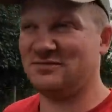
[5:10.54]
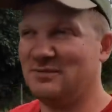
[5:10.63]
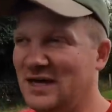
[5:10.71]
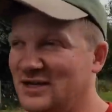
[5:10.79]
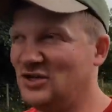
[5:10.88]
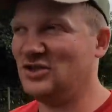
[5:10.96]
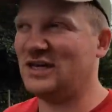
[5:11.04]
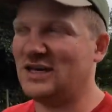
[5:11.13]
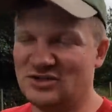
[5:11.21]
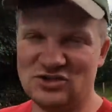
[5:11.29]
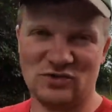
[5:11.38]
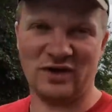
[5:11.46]
of May
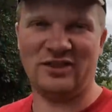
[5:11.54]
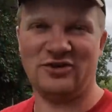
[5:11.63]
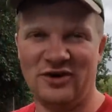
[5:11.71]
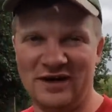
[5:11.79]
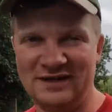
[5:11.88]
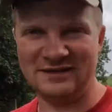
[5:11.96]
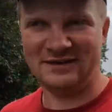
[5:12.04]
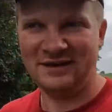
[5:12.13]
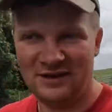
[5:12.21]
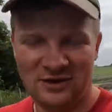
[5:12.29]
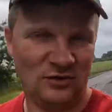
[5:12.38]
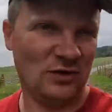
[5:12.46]
2023
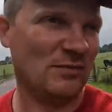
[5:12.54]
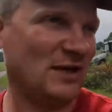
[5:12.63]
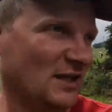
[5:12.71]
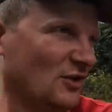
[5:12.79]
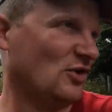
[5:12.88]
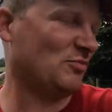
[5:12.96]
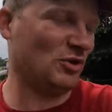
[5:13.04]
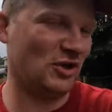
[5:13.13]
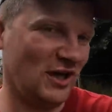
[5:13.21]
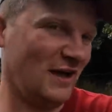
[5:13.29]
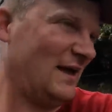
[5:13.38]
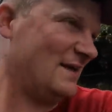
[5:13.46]
when me and Luke are pulling
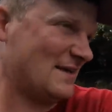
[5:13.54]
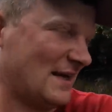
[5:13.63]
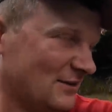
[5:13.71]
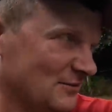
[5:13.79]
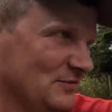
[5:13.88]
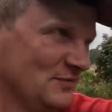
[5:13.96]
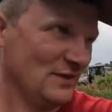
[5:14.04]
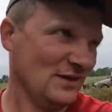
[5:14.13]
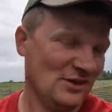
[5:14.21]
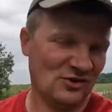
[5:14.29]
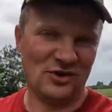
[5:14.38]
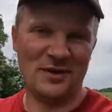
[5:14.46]
our hairs out.
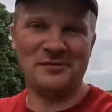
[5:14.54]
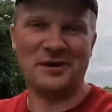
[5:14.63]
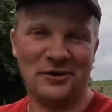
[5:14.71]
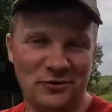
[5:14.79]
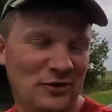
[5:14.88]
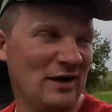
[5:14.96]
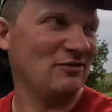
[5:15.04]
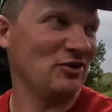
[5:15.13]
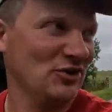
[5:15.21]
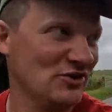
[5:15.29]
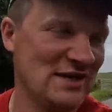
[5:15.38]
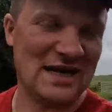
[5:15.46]
Remember we were having a
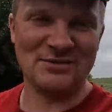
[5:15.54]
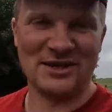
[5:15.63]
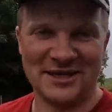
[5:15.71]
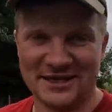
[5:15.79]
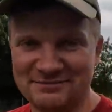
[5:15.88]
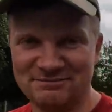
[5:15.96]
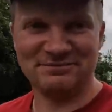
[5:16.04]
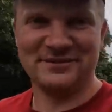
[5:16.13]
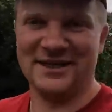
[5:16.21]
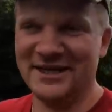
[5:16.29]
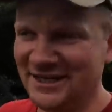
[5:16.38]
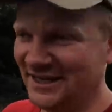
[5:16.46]
good time on
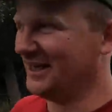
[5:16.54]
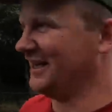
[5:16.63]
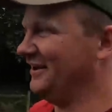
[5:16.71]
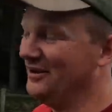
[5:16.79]
that day.